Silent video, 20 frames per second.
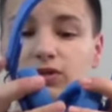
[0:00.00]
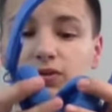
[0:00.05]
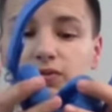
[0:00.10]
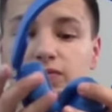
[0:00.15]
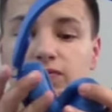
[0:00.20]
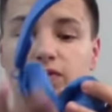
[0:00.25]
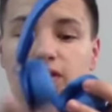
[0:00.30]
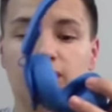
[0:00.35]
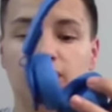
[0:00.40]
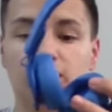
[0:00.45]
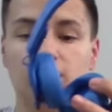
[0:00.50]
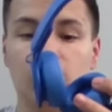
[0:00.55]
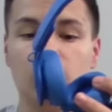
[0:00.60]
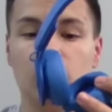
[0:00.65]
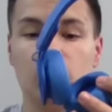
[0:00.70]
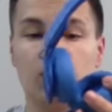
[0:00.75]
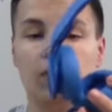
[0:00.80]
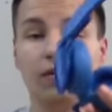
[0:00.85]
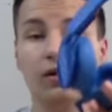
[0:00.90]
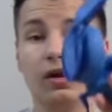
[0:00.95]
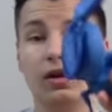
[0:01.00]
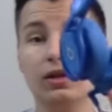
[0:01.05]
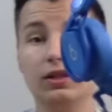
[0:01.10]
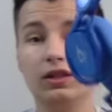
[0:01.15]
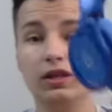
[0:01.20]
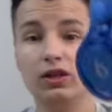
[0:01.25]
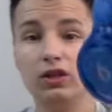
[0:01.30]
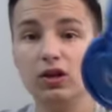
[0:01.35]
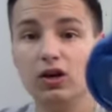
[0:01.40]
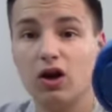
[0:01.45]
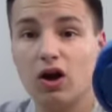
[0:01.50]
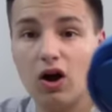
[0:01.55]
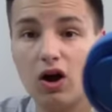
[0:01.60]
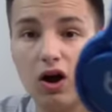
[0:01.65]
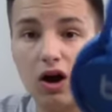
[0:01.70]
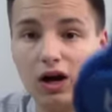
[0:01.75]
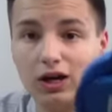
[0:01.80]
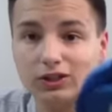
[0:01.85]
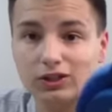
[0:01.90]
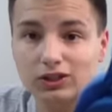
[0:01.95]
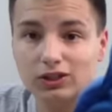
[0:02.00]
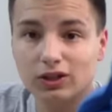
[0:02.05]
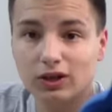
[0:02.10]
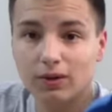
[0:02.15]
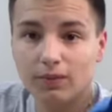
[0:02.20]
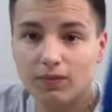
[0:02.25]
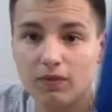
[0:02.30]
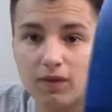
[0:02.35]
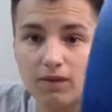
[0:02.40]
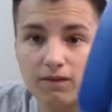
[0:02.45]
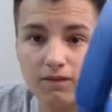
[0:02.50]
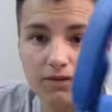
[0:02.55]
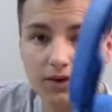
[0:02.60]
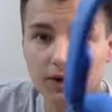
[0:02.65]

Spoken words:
So very cool. They look awesome.